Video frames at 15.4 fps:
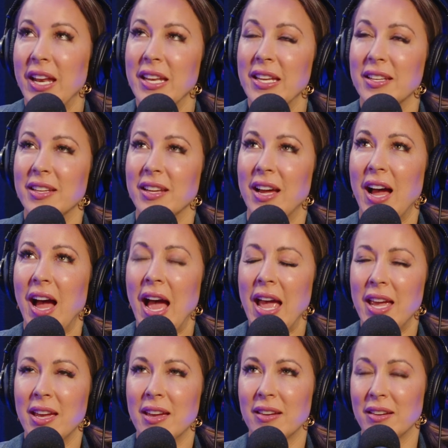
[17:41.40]
and
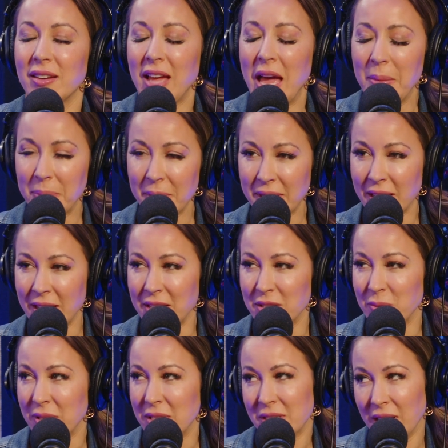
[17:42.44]
I
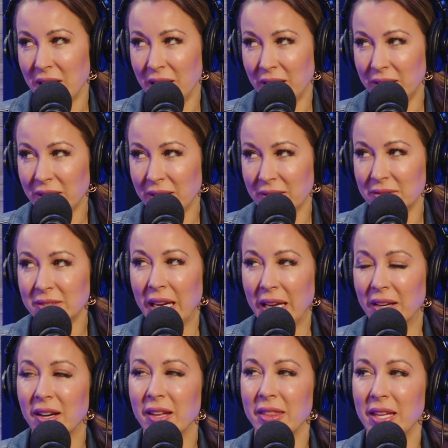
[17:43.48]
empathize with Doug,
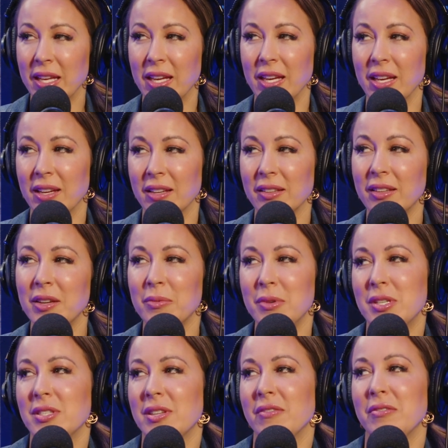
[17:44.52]
like can
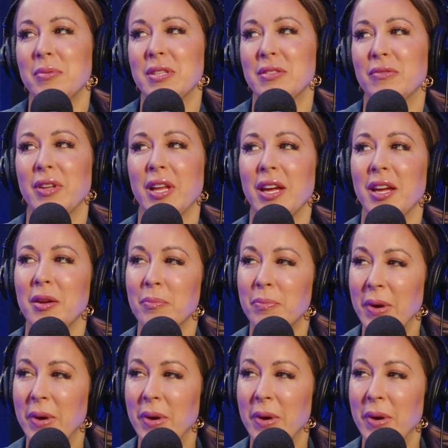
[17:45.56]
we just have a peaceful night?